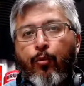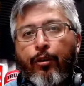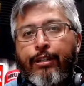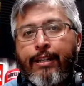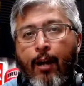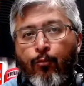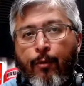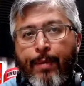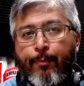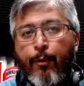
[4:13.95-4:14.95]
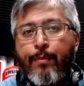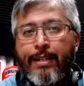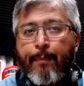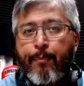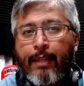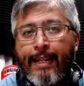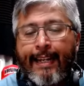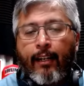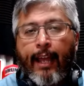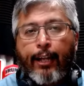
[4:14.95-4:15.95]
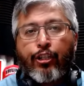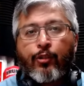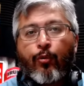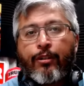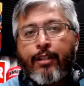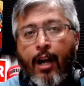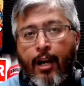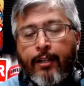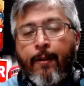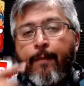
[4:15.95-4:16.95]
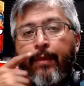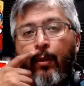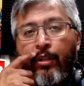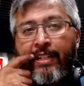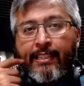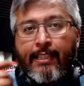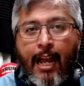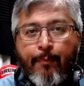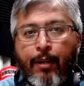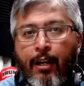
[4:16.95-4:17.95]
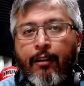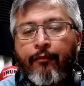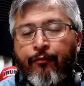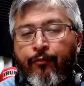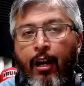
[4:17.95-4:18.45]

We're done with people manipulating elections. We're done with this type of